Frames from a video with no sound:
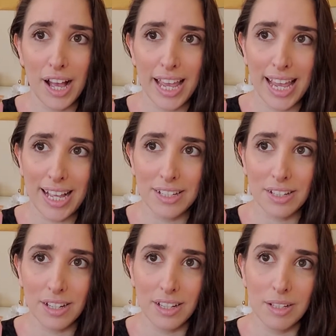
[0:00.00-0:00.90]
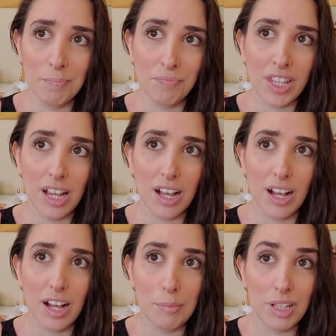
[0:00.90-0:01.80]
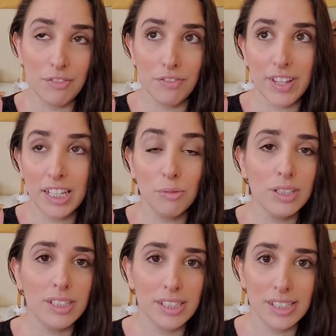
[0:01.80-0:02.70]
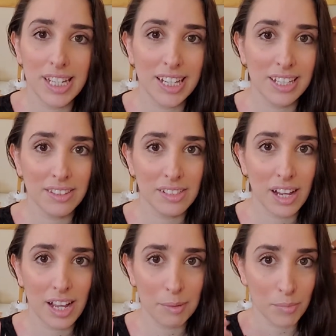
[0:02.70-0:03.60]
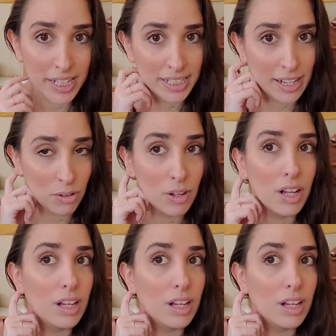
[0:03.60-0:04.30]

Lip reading: And if anyone is taking the time right now